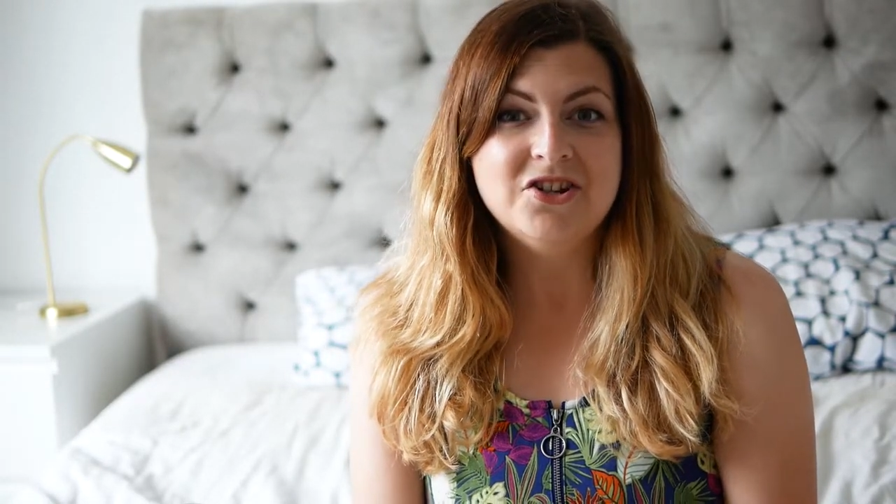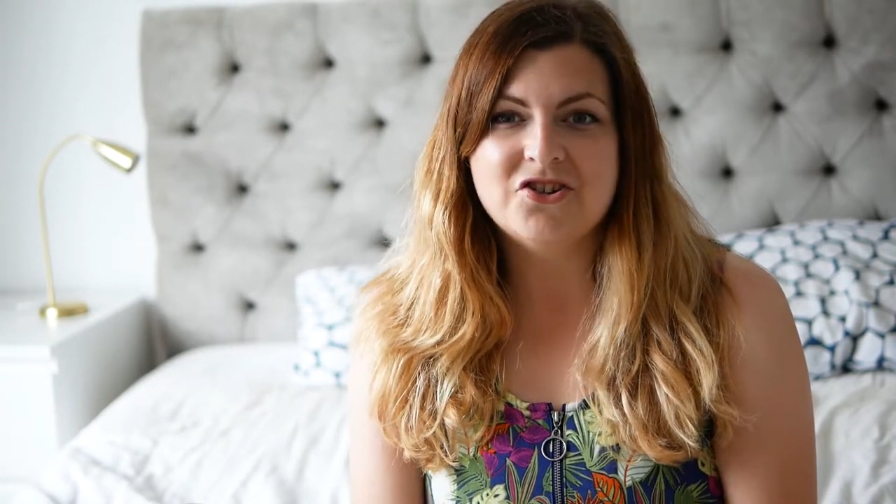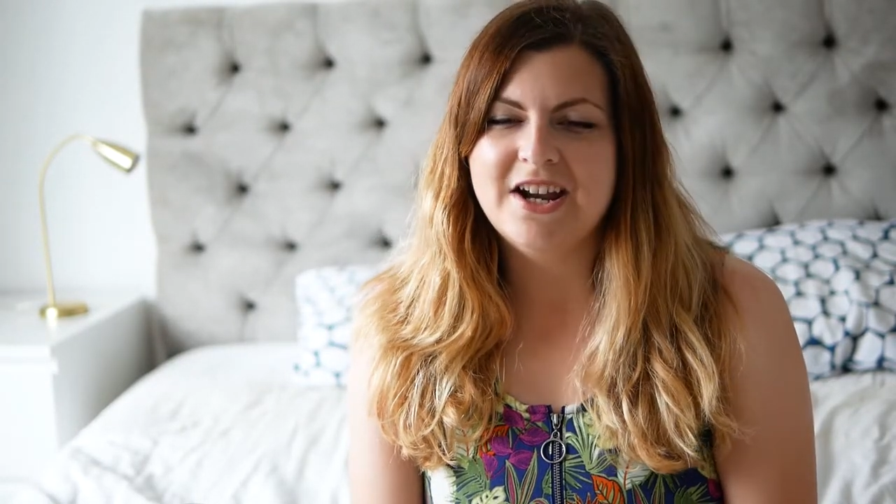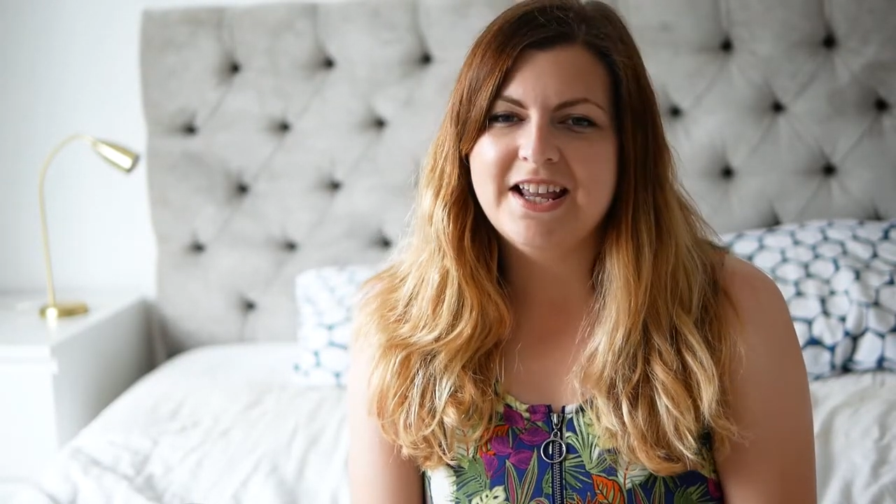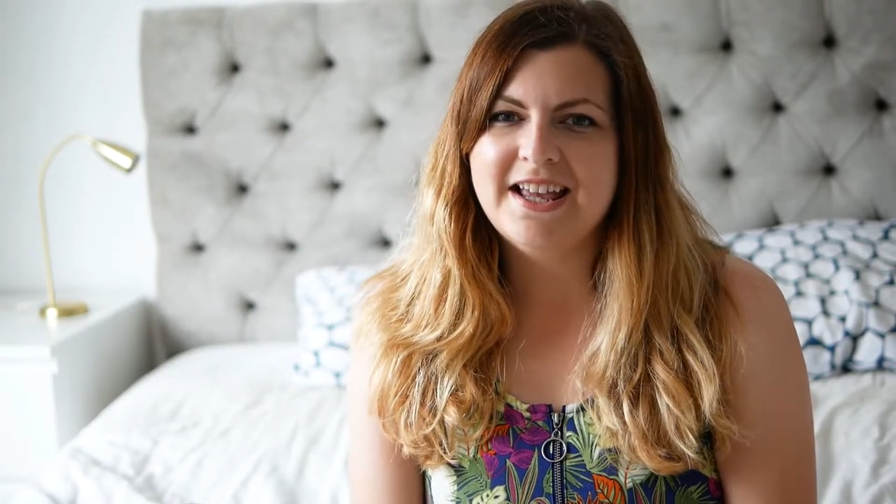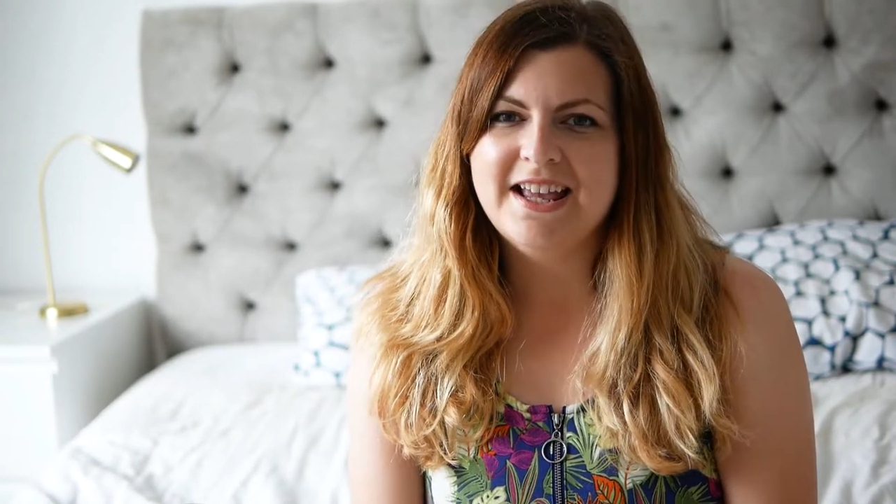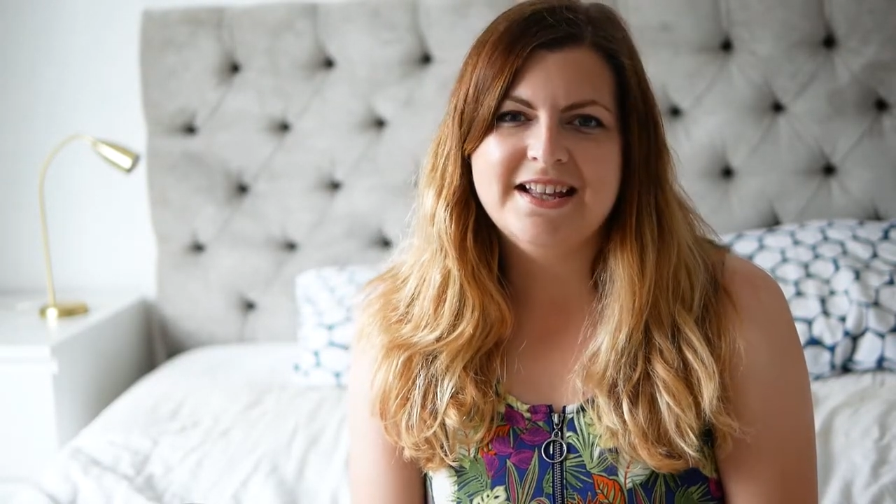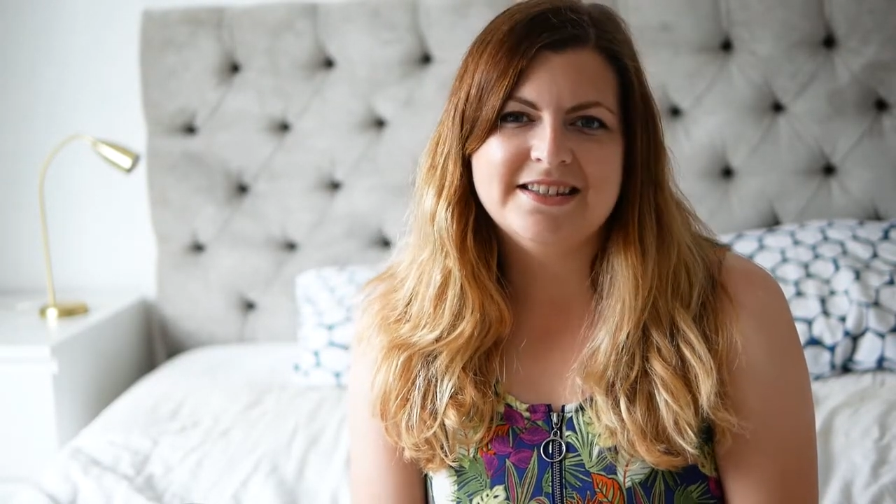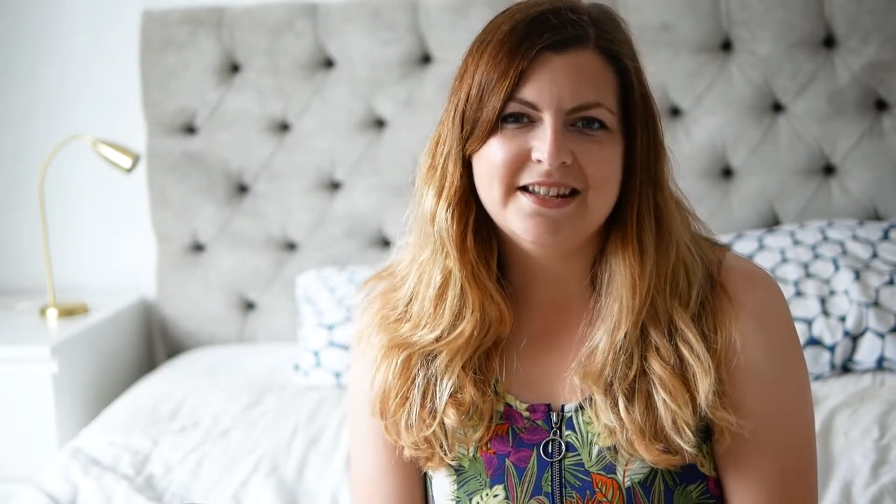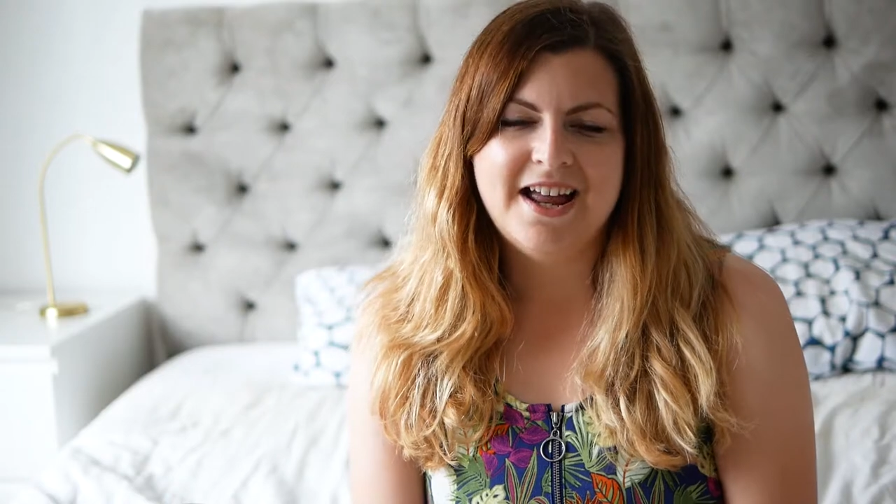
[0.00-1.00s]

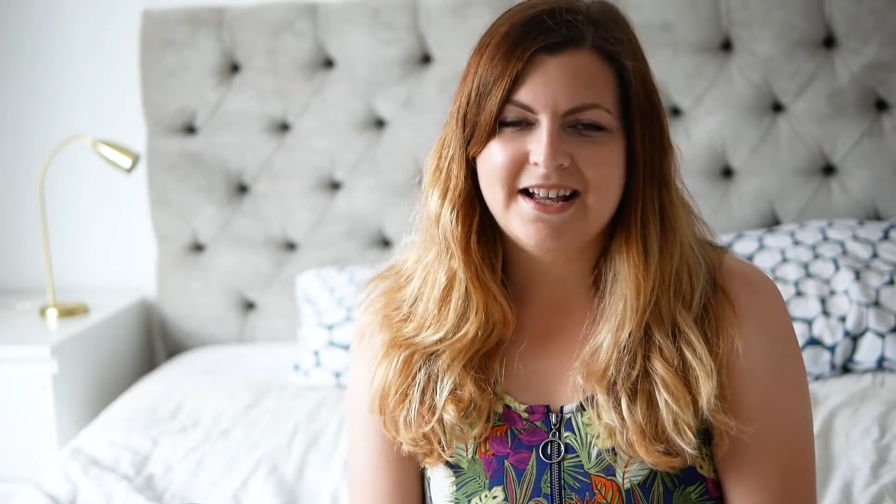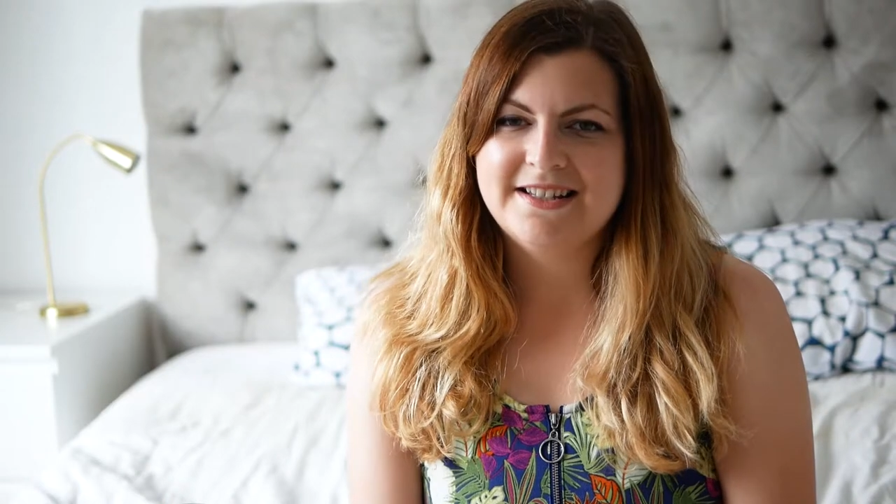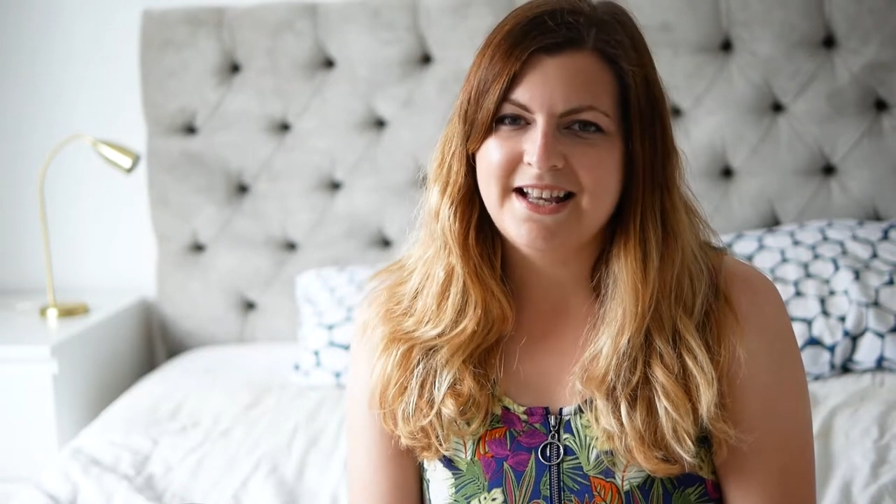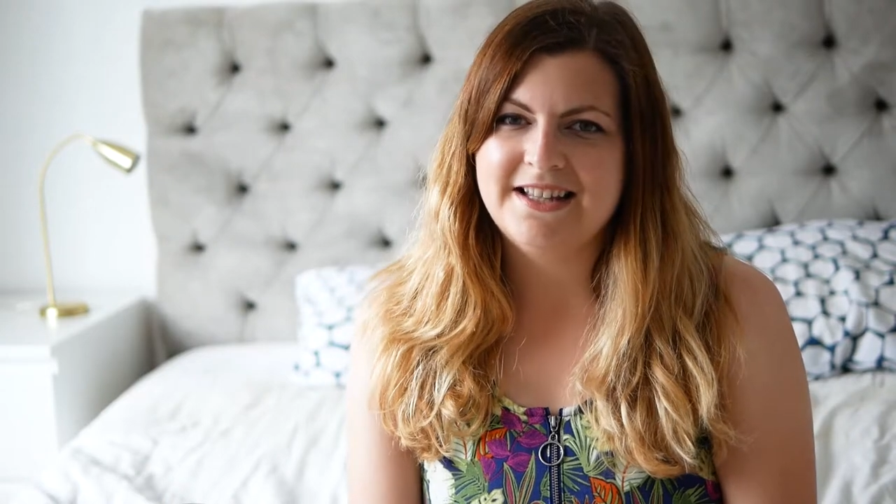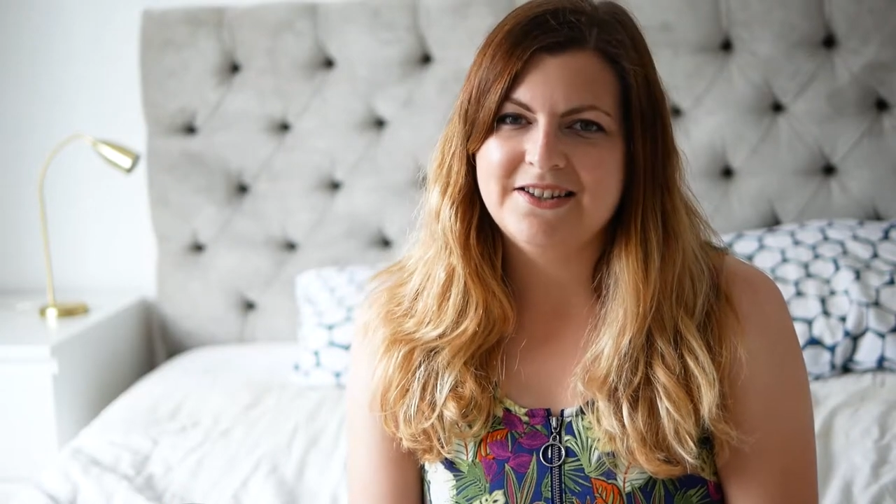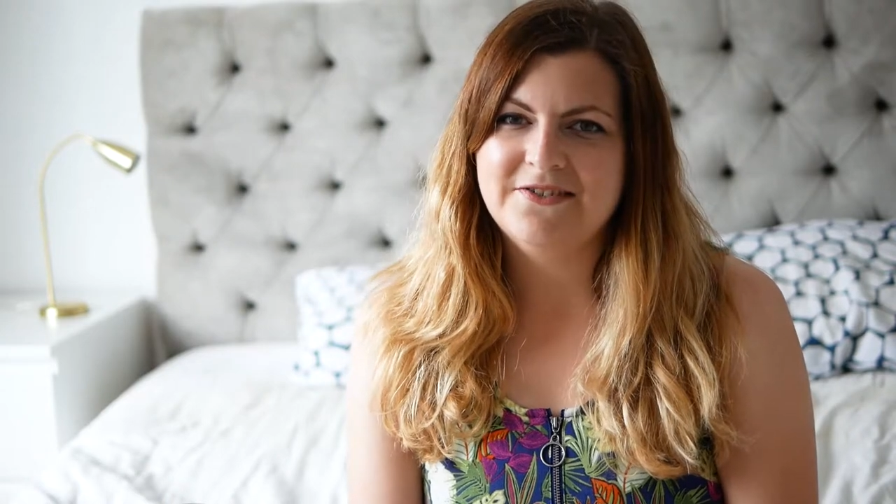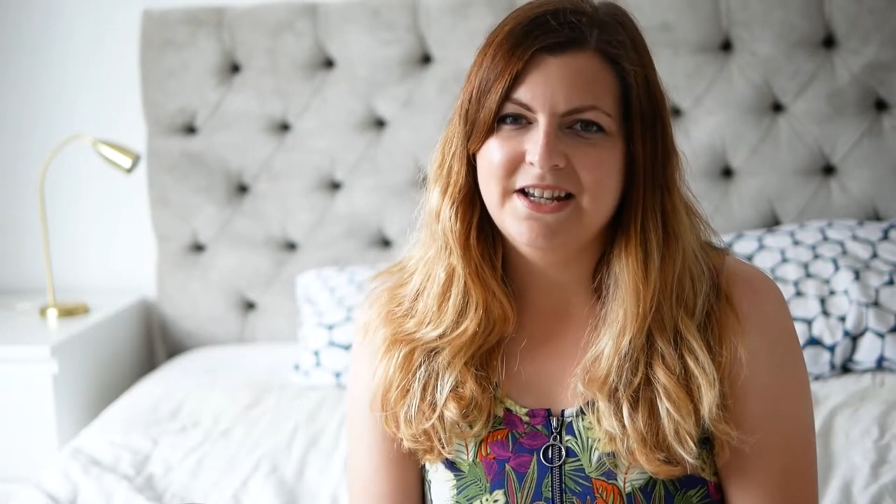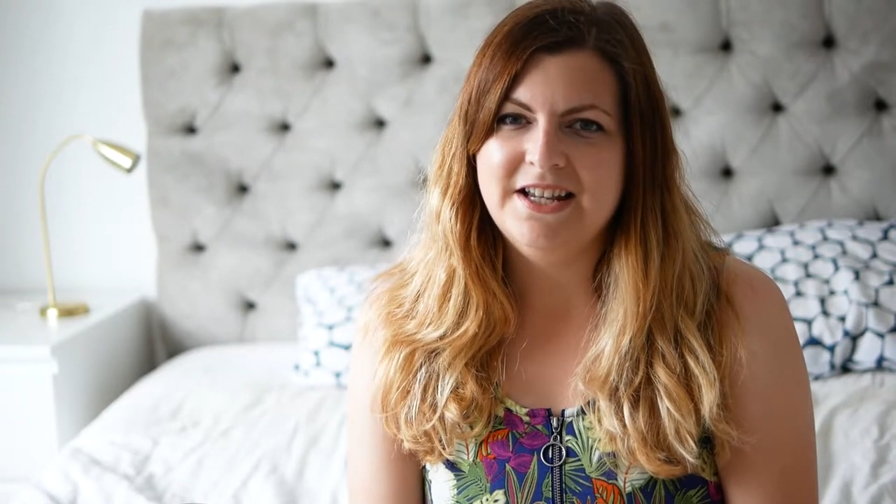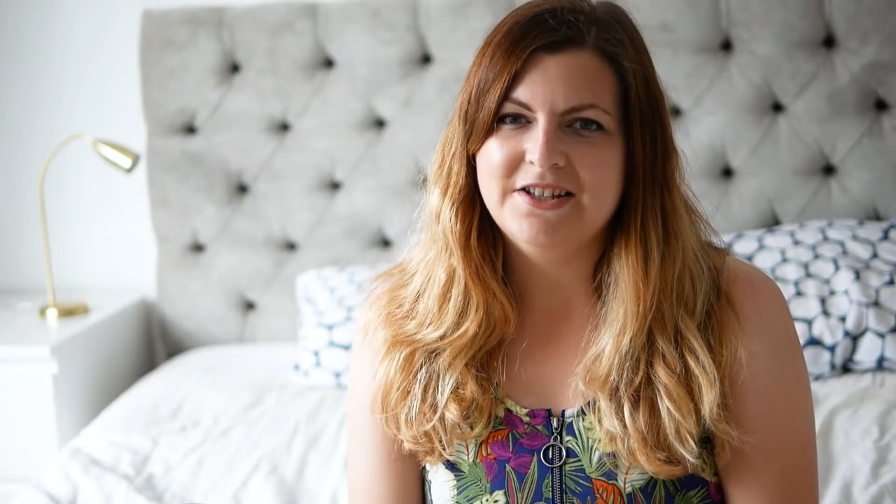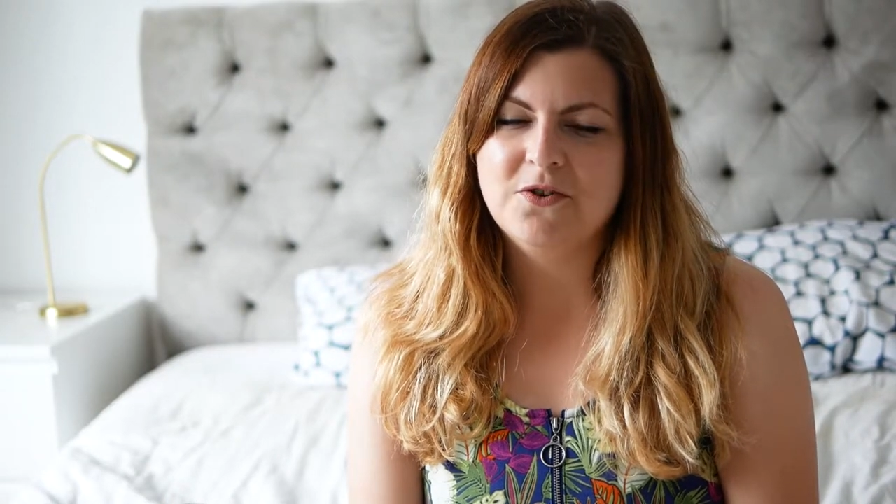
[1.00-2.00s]
trinkets and
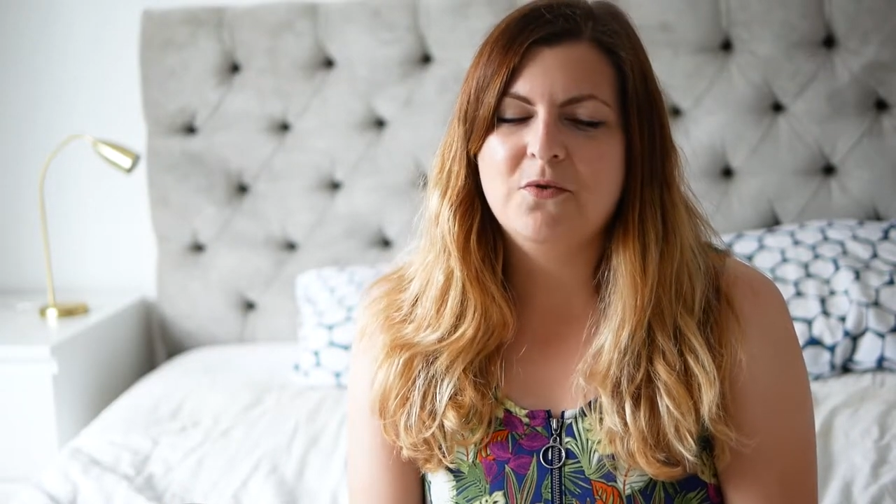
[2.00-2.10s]
accessories,